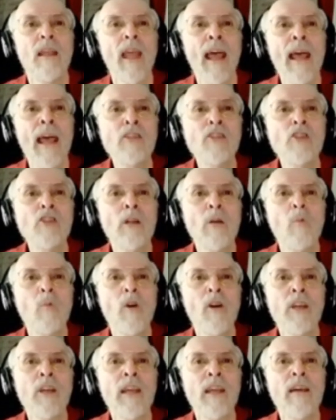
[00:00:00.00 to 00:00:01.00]
actually
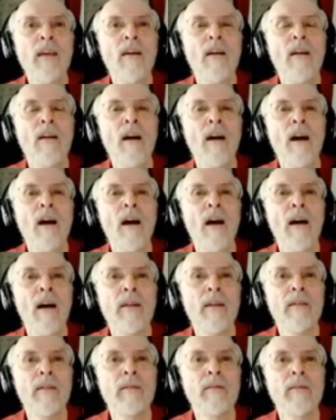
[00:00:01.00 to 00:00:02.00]
working
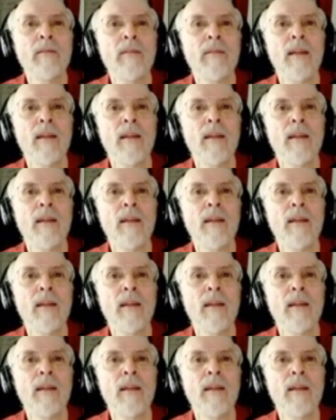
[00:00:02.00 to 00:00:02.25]
on